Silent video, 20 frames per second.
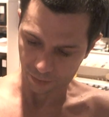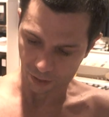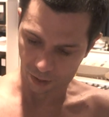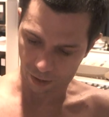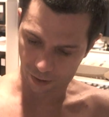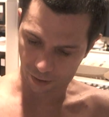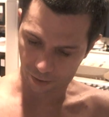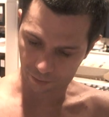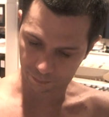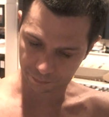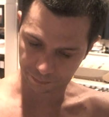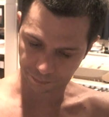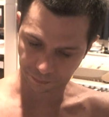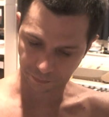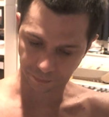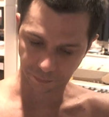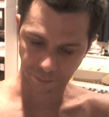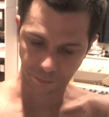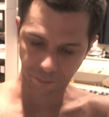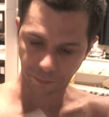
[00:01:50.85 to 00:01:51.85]
um,
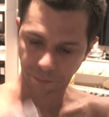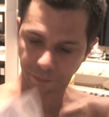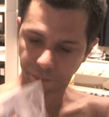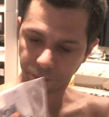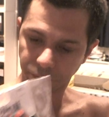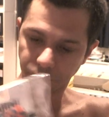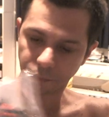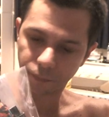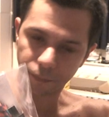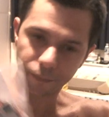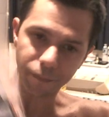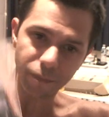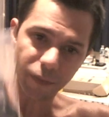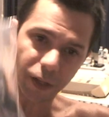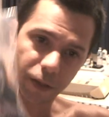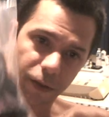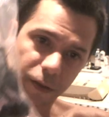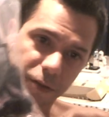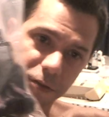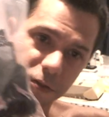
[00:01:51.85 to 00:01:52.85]

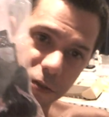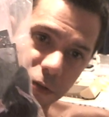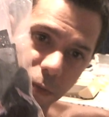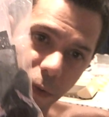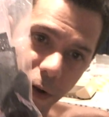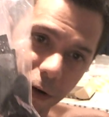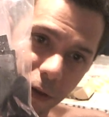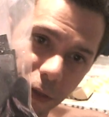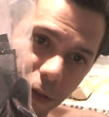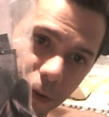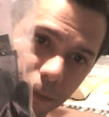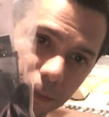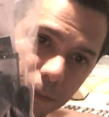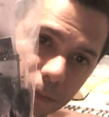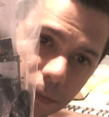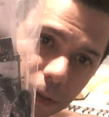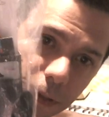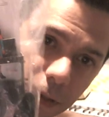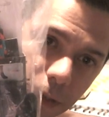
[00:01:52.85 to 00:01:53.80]
this is one of them